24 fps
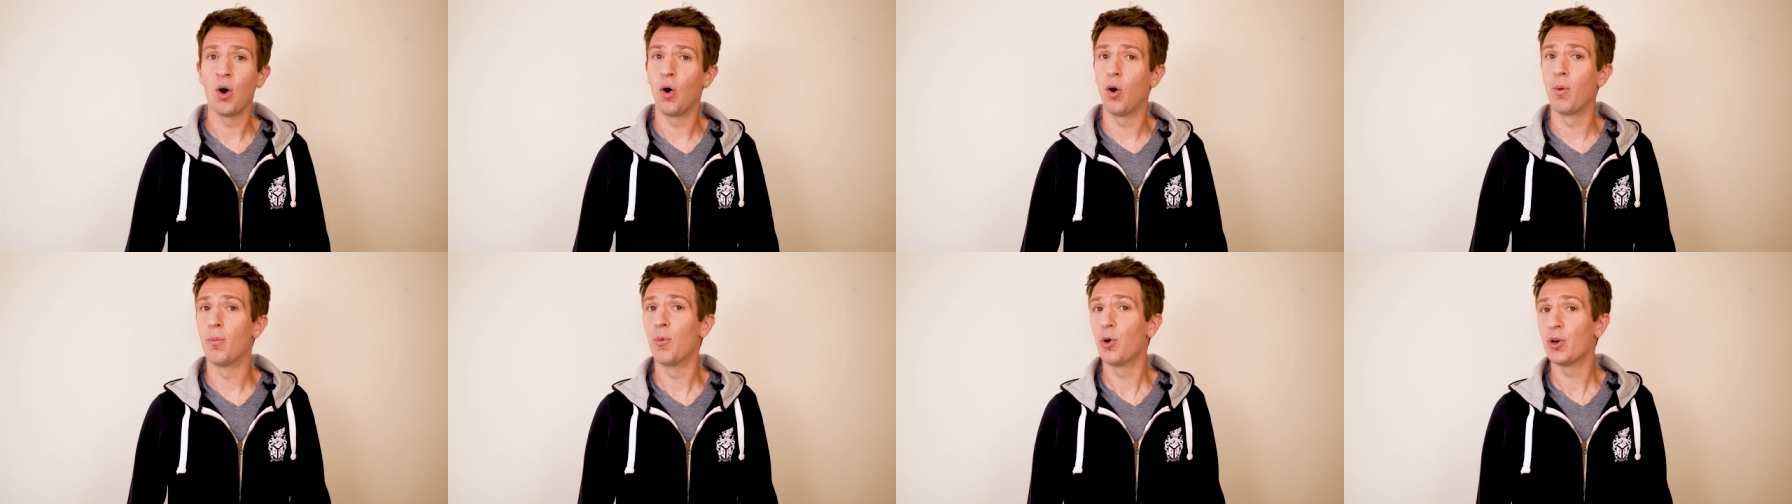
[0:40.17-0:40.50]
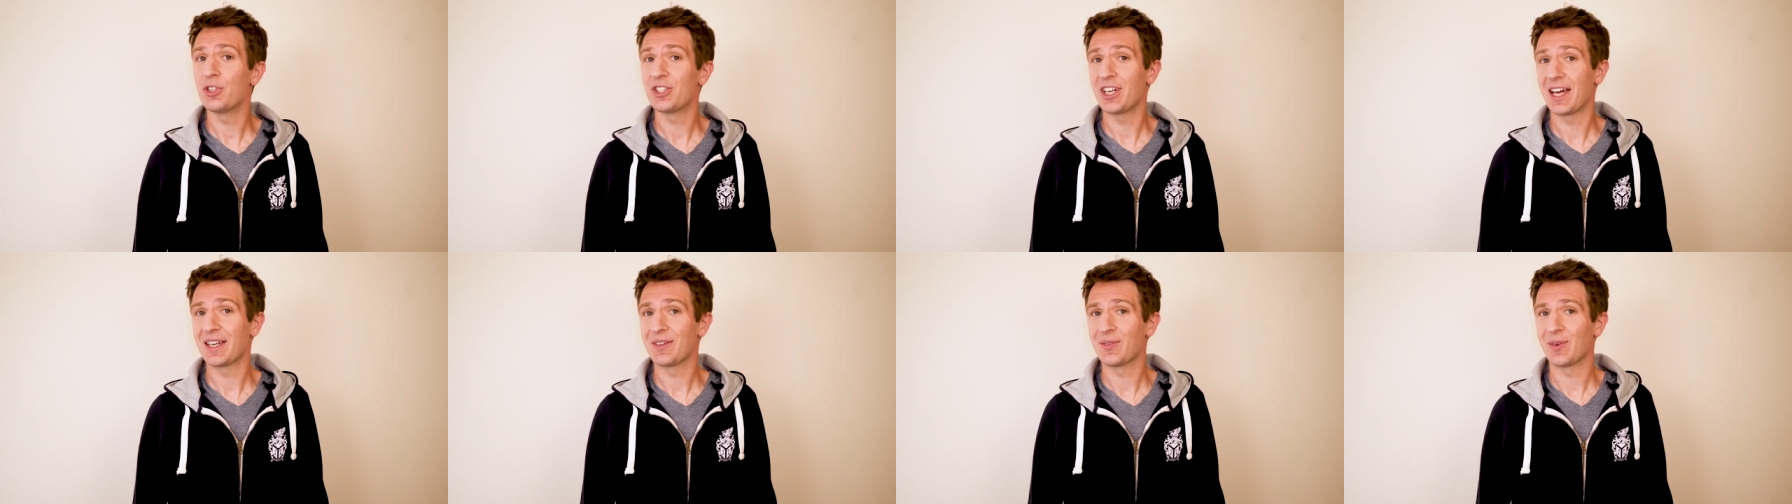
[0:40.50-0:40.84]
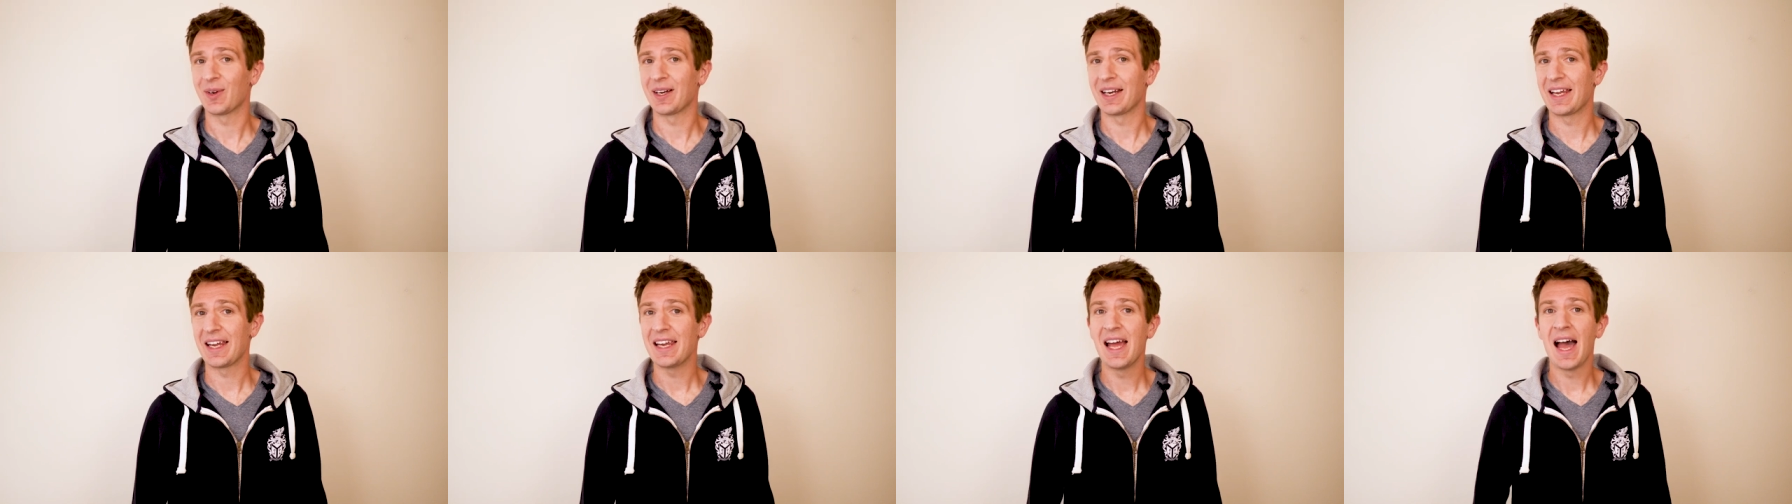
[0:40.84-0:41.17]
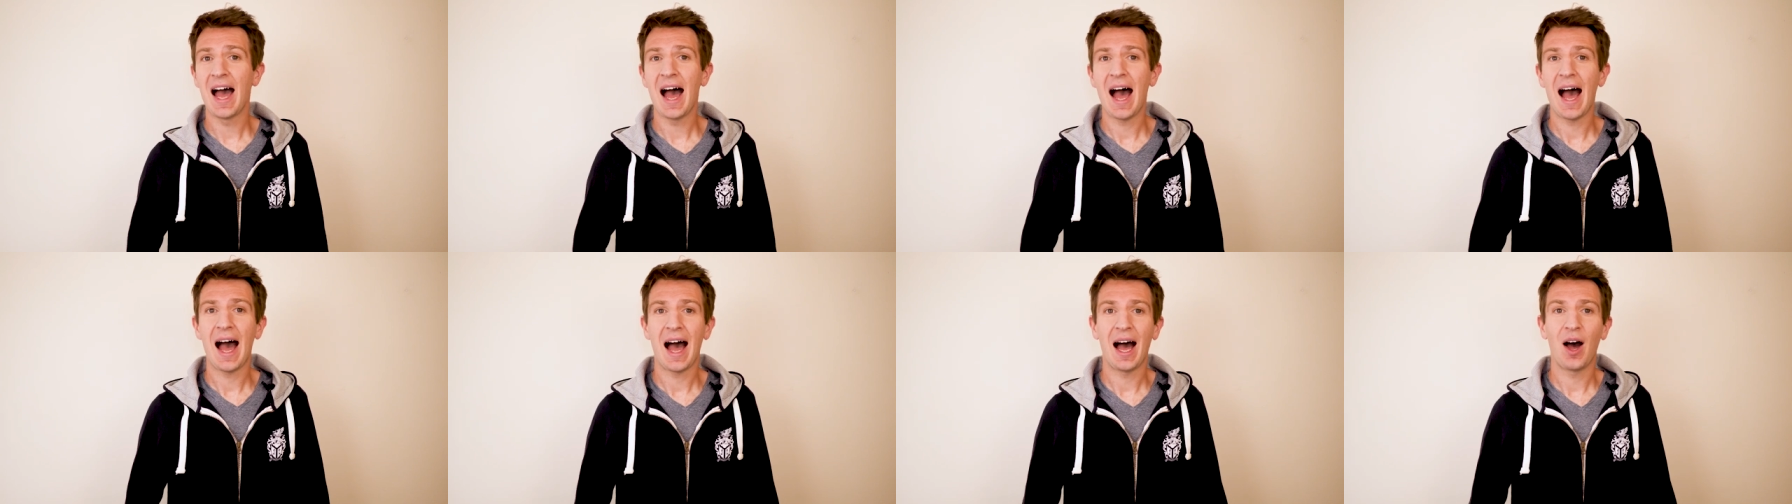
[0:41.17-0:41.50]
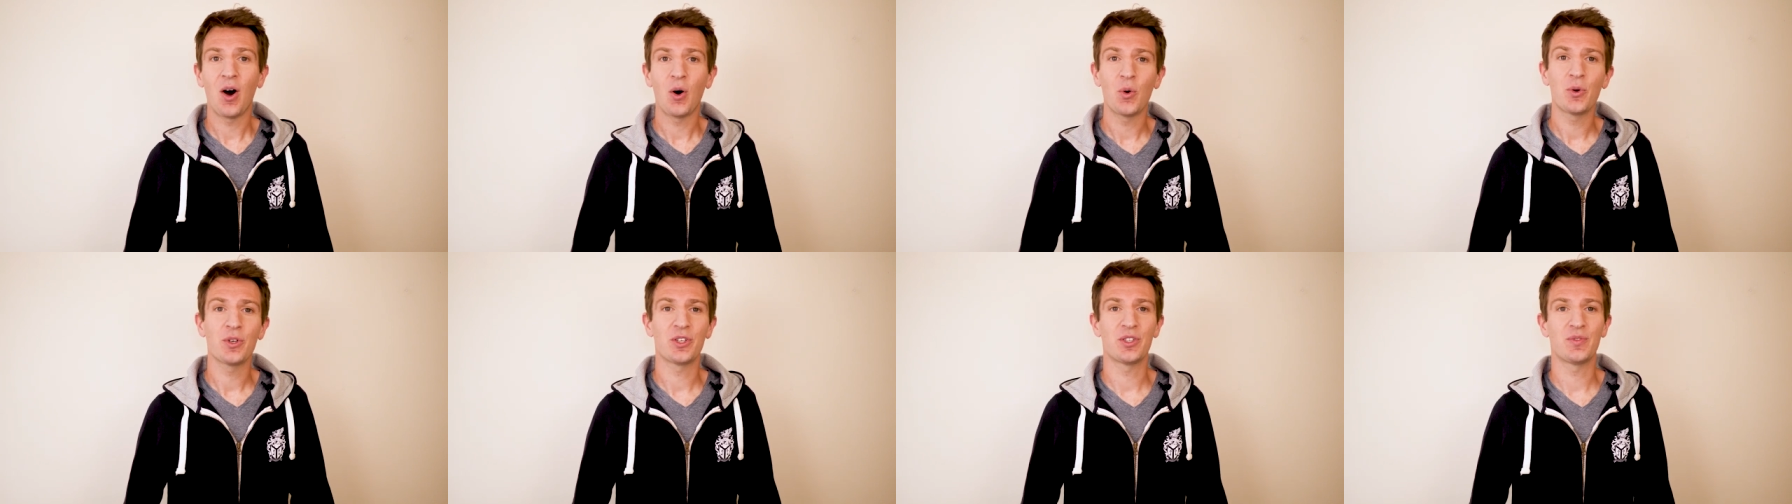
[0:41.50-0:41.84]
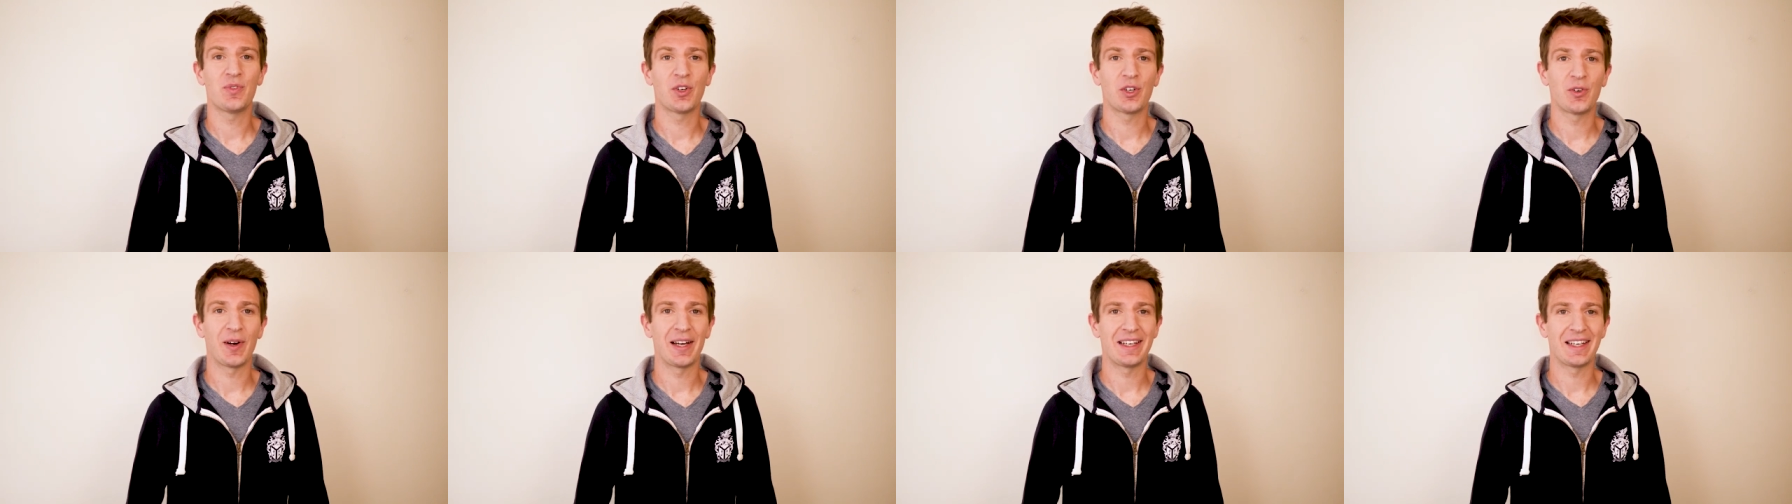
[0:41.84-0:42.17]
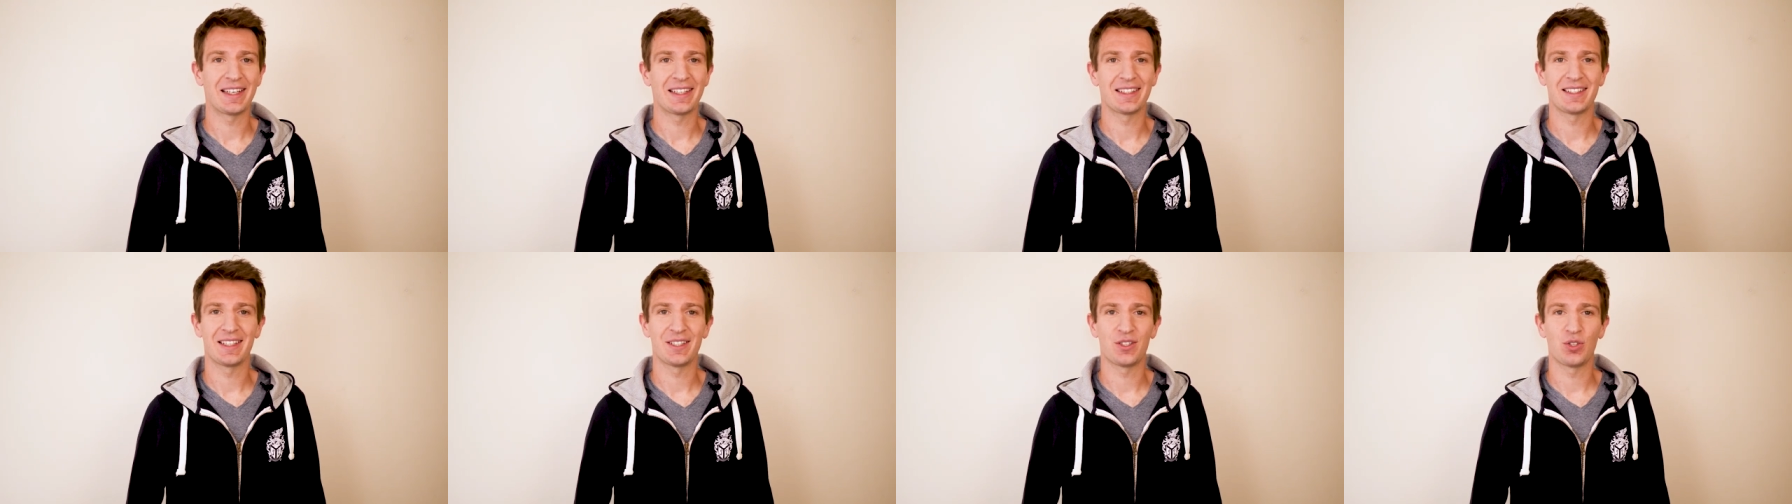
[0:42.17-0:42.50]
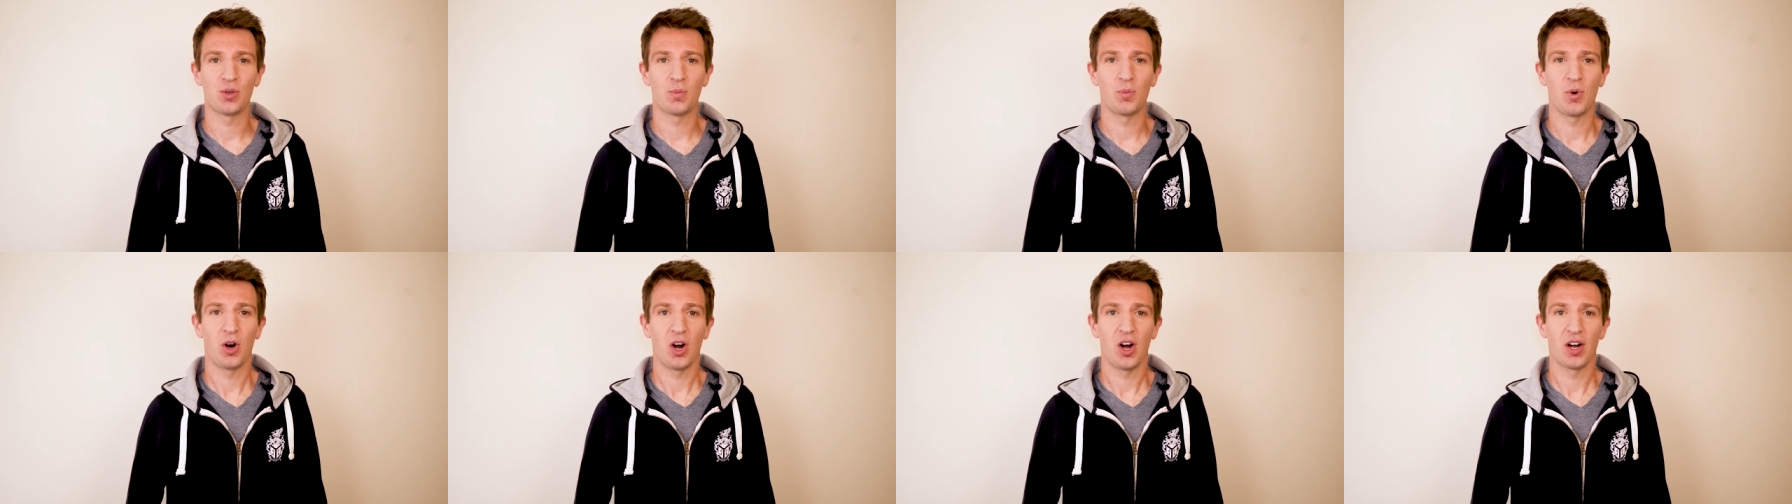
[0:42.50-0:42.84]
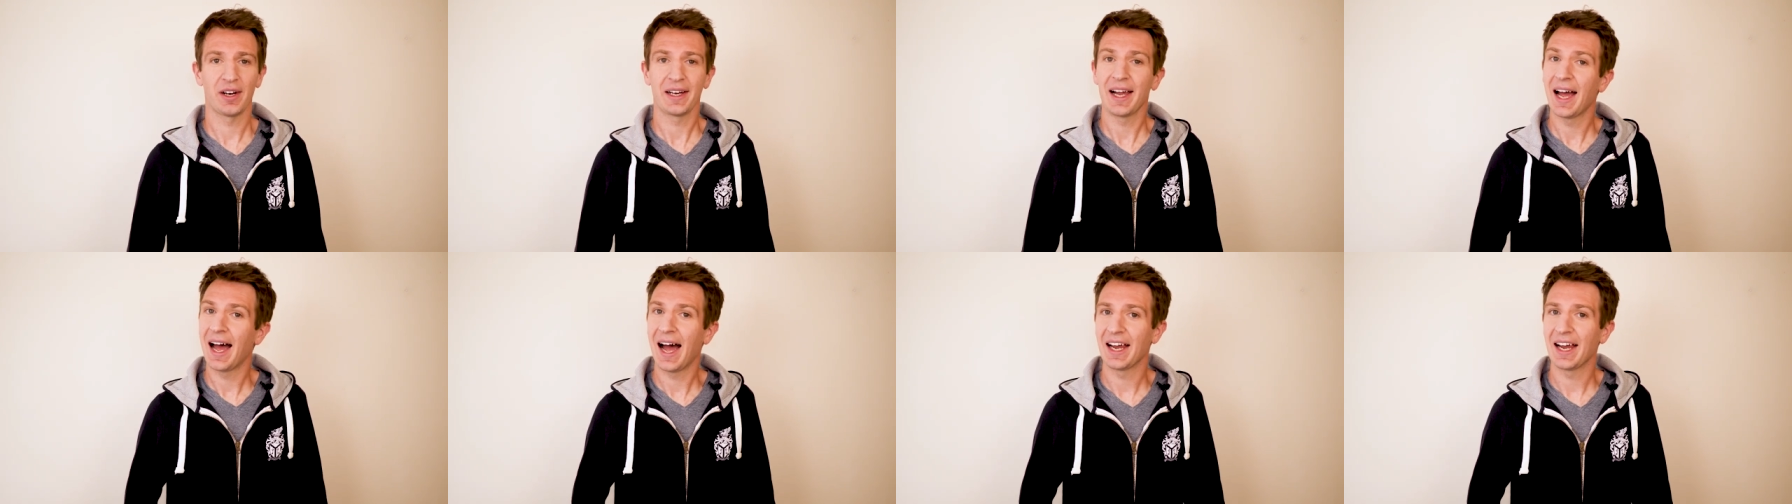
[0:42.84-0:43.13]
Or more generally, how does the grading system work